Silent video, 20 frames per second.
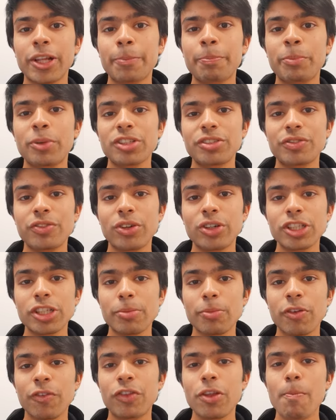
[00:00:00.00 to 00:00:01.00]
that puts forth
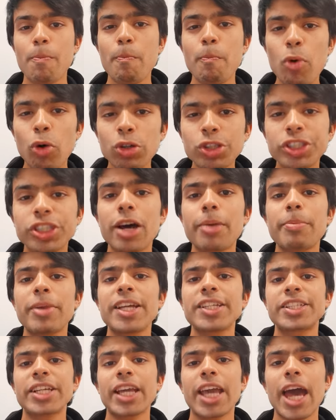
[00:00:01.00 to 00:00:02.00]
some of the most
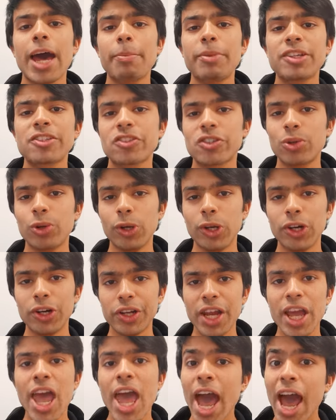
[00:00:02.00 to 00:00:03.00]
amazing habits to
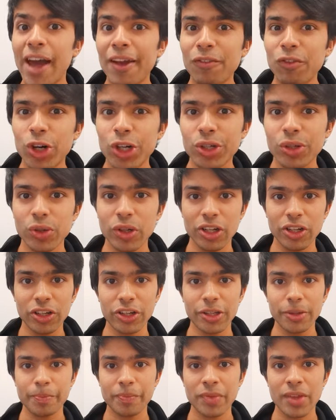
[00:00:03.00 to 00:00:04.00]
learn and what to
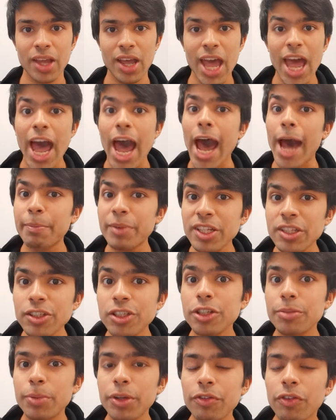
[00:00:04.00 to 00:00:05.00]
learn. Habits
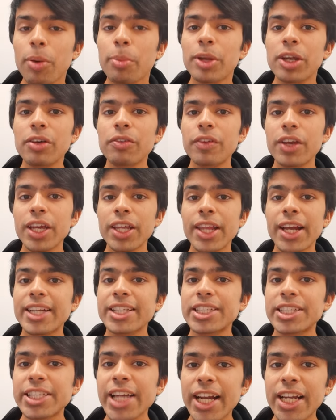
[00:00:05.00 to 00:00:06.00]
should be formed in a way that
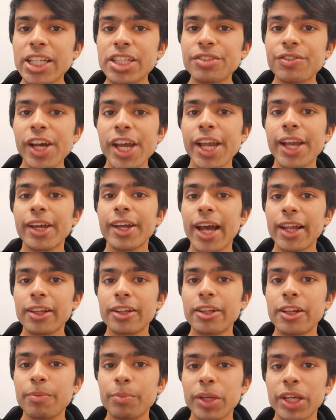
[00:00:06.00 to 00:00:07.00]
is satisfying rather
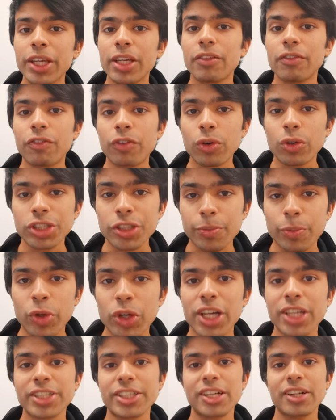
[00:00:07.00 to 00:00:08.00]
than being enforced
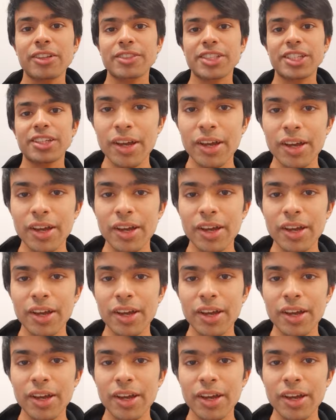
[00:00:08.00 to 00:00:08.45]
upon ourselves.